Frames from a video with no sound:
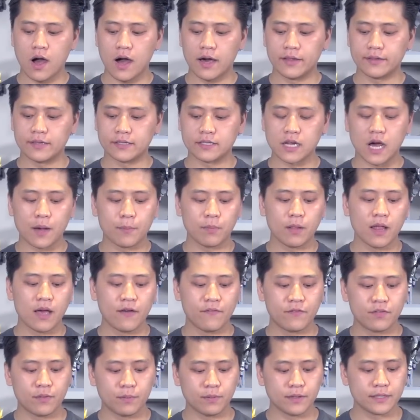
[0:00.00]
on the top
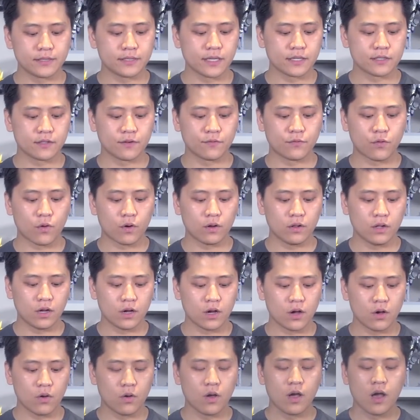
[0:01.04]
left, the PlayStation 4
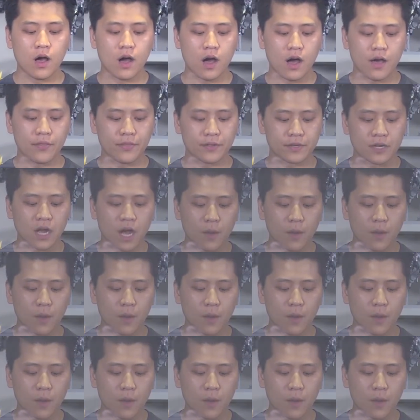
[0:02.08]
logo on the